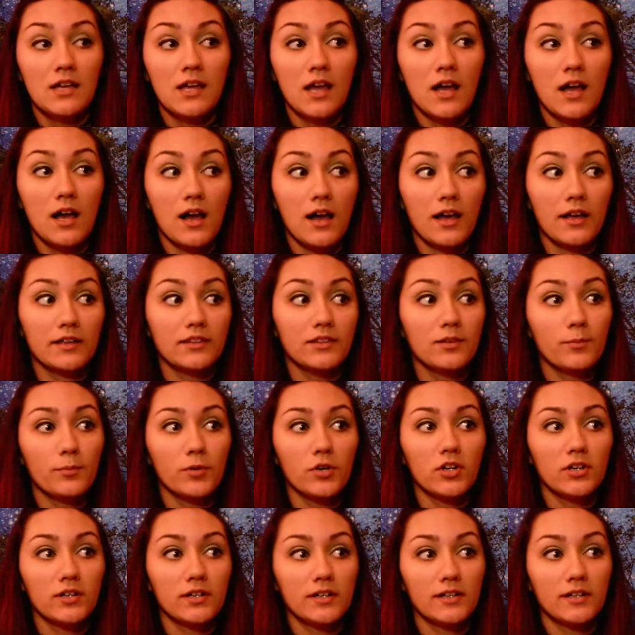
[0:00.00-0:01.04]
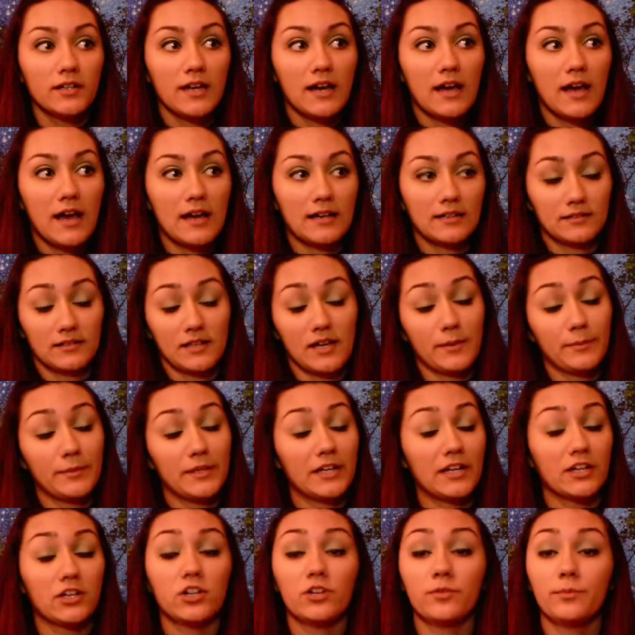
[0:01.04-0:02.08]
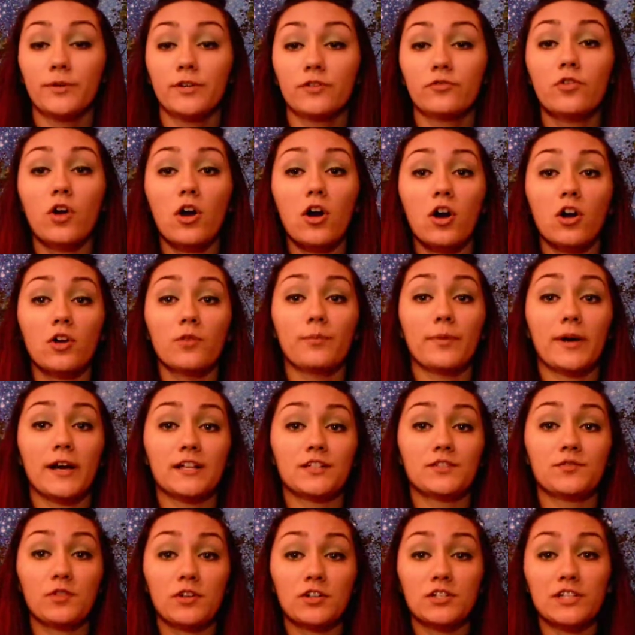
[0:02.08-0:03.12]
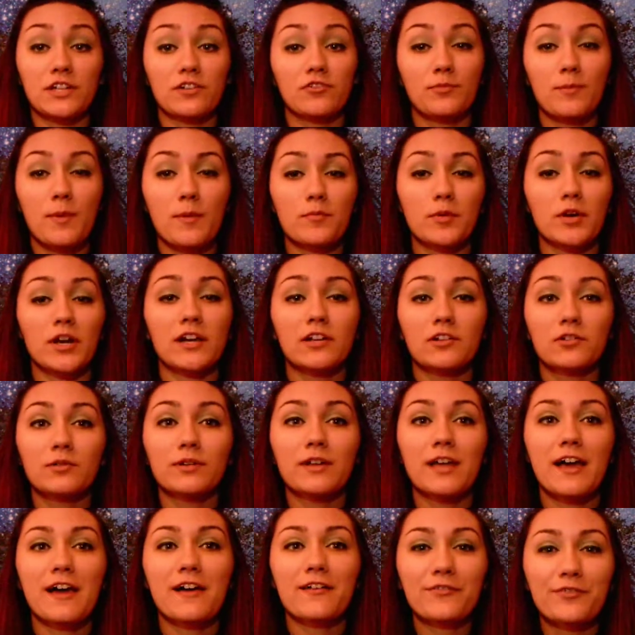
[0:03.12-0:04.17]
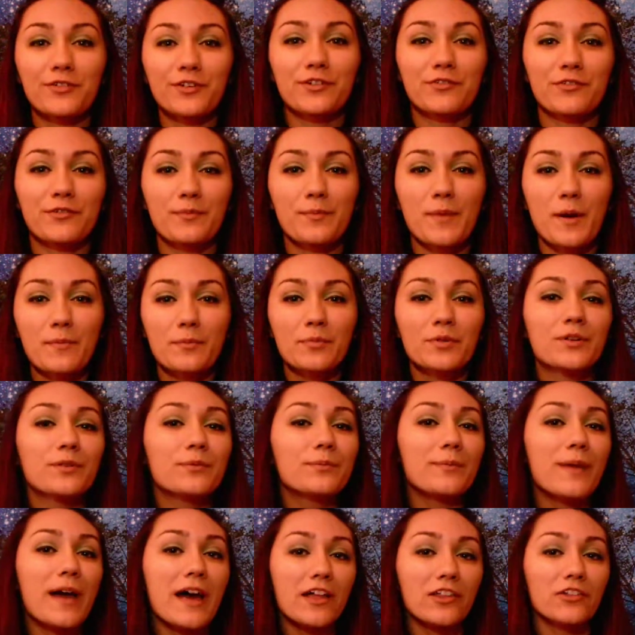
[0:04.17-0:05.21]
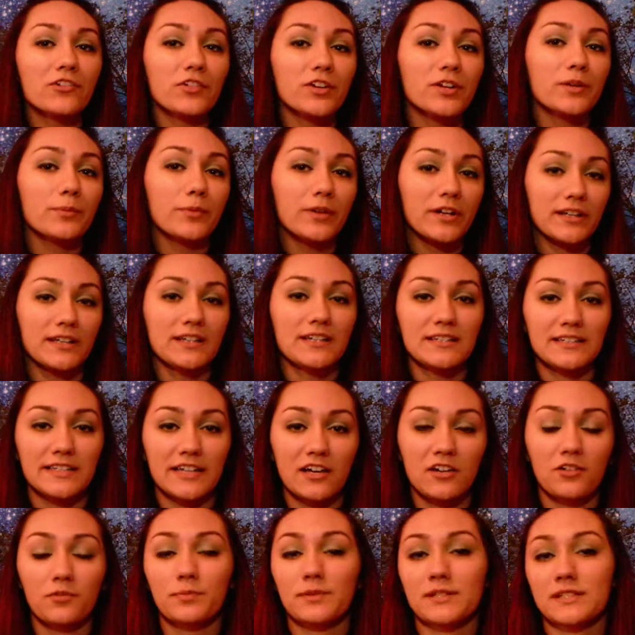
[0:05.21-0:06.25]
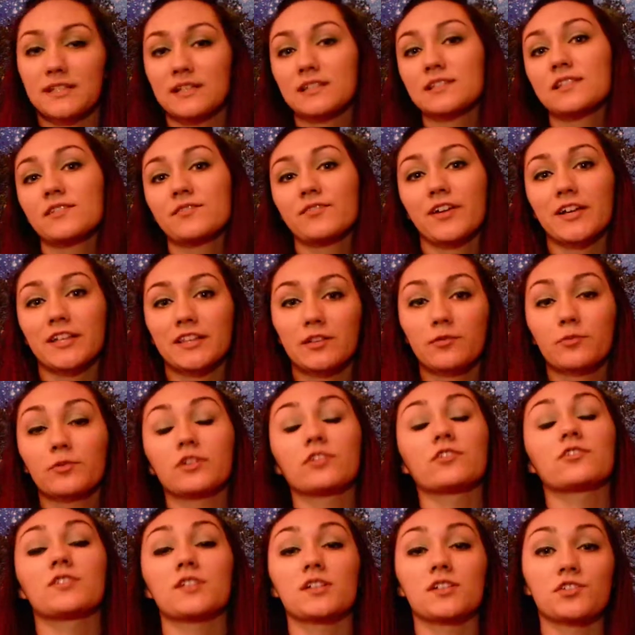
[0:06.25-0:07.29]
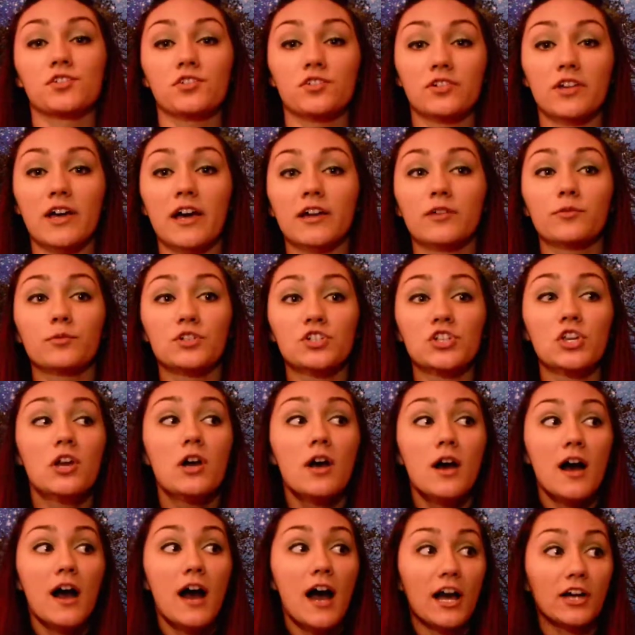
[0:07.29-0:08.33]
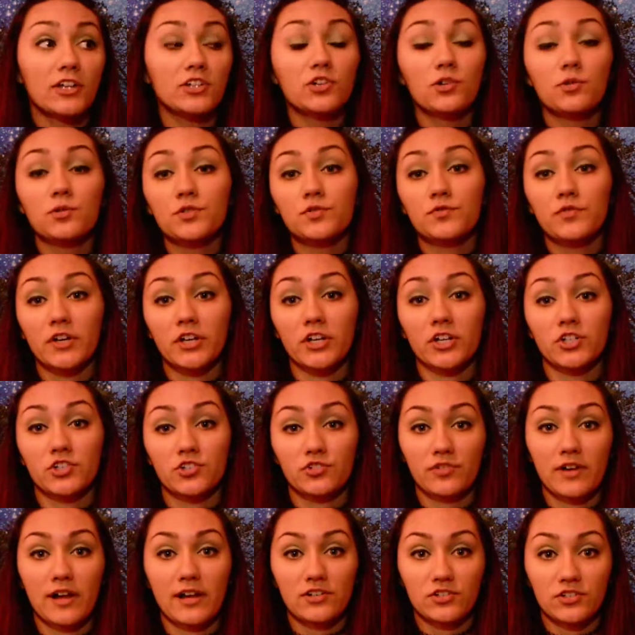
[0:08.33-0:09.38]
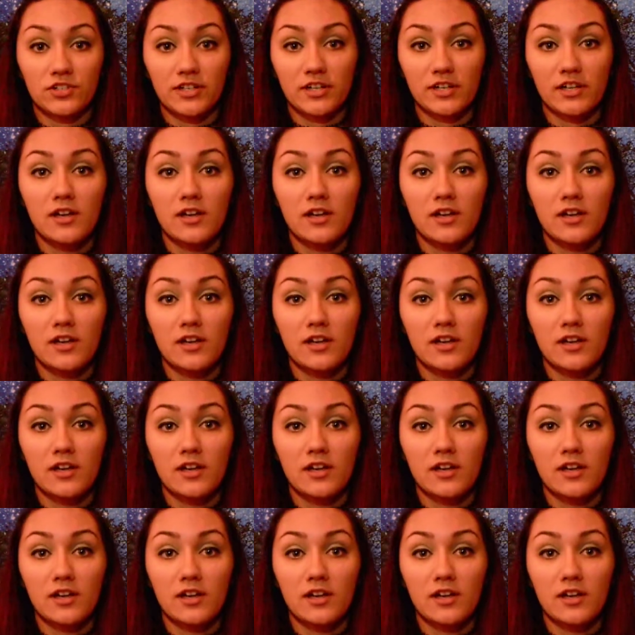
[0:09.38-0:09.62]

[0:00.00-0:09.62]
In the book, I mean, I could be wrong, but as far as I remember, I don't ever remember Mallory breaking down besides the fact that when her sister died, which I know is very tragic.